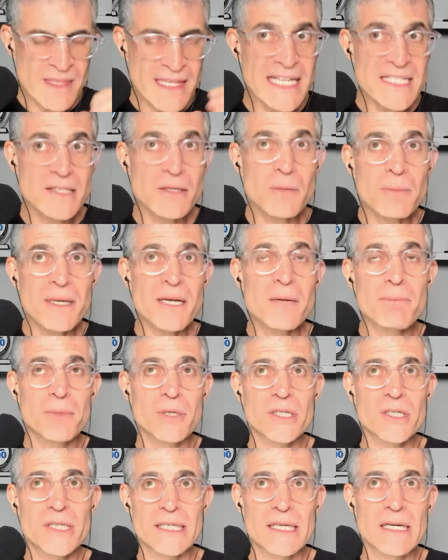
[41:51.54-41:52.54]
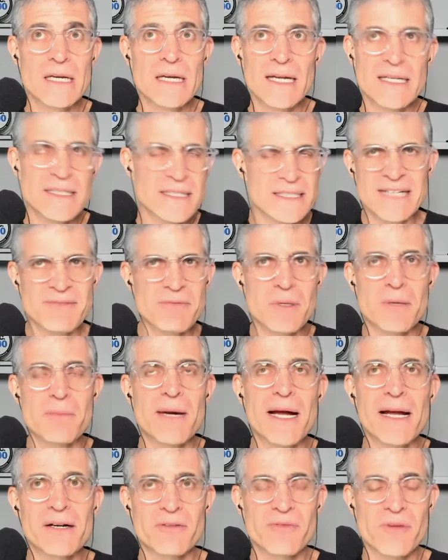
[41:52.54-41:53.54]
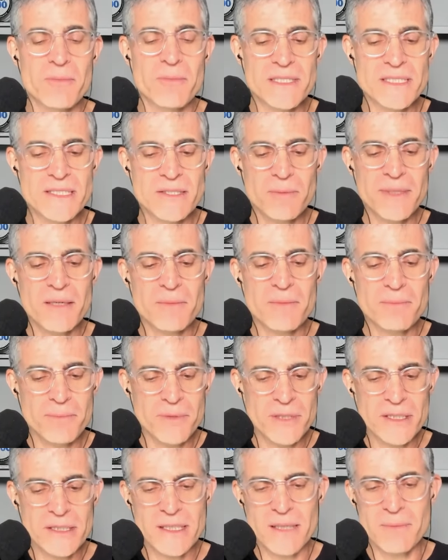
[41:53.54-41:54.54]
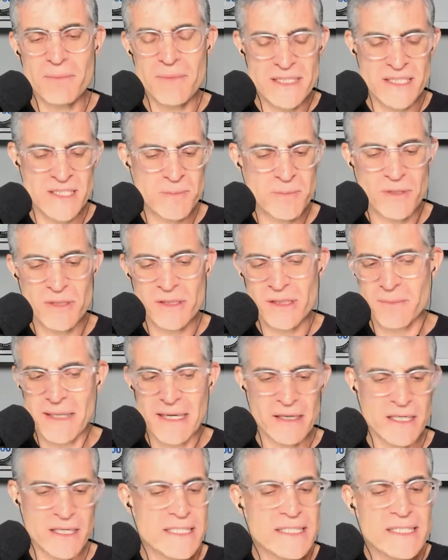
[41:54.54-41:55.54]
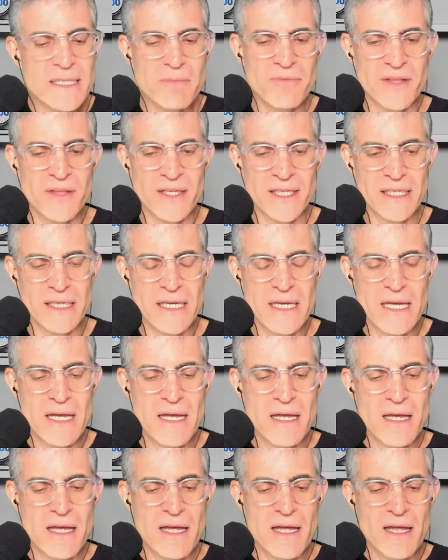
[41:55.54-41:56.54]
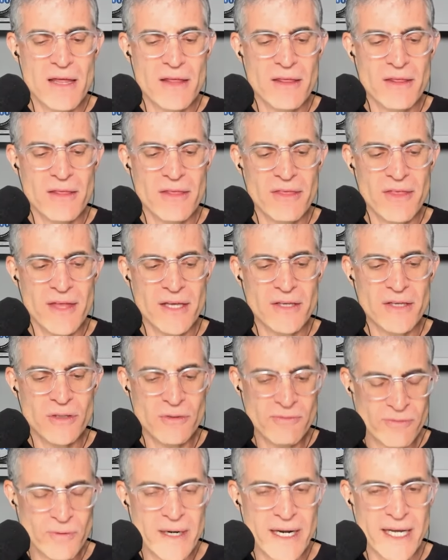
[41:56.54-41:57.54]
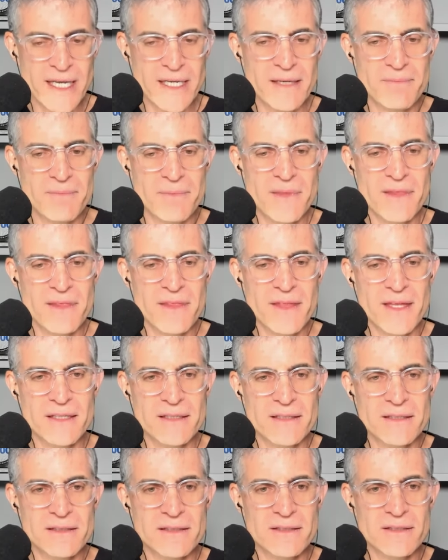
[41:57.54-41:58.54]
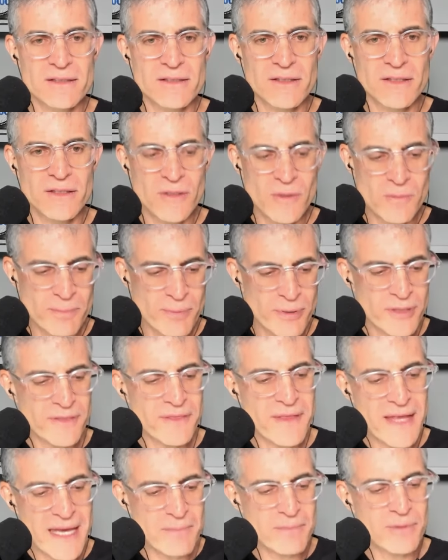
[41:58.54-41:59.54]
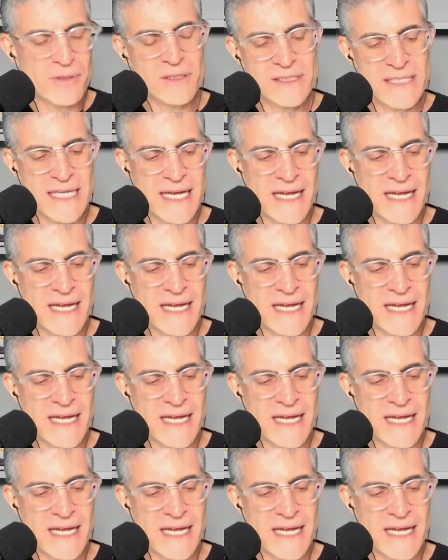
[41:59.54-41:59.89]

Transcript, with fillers: has there been a book it doesn't have to be a biography but has there been a book a business book about something that you've read that you put that book